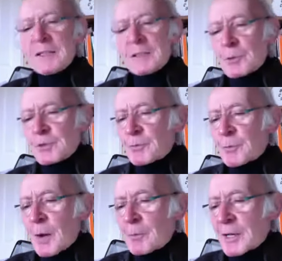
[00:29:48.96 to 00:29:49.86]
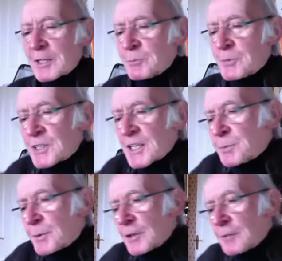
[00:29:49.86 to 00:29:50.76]
suppose if the population was
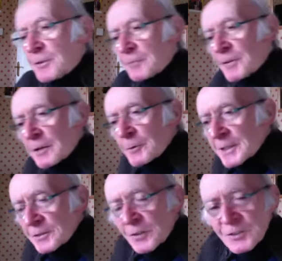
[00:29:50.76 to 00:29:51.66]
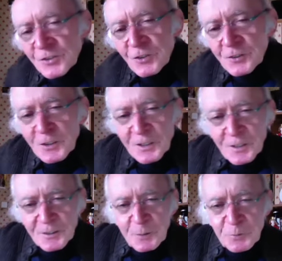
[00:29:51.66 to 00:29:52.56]
desperate enough, they'd find ways of constructing a
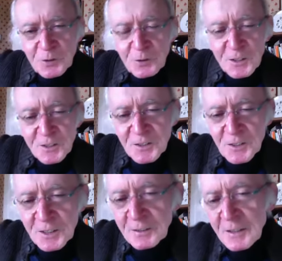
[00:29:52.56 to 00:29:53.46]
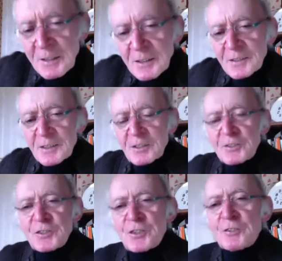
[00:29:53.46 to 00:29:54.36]
deep storage thing that they could
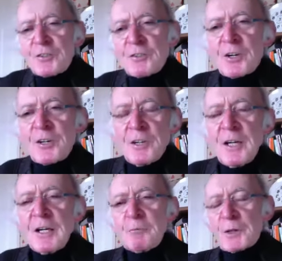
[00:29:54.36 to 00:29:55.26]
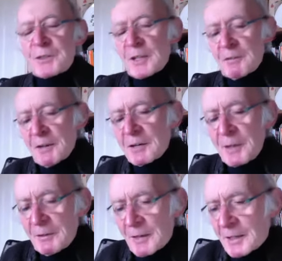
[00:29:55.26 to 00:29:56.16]
shove around. But
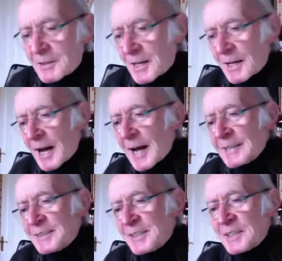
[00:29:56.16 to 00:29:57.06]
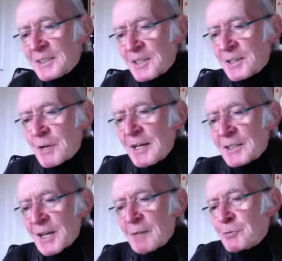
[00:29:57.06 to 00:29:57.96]
anyway, I see it as a,
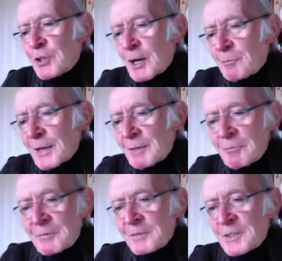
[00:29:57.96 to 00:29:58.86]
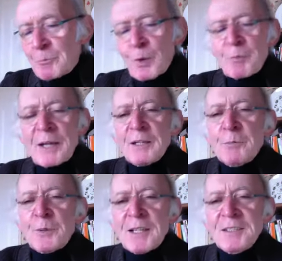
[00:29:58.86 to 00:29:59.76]
I'm sure I'm being simple-minded,
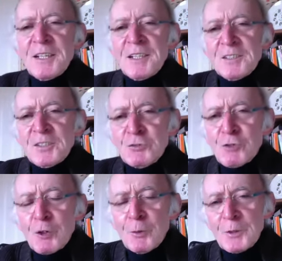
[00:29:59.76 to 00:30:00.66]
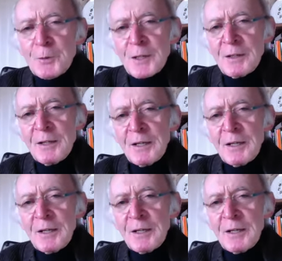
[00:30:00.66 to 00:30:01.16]
but I see it as a struggle between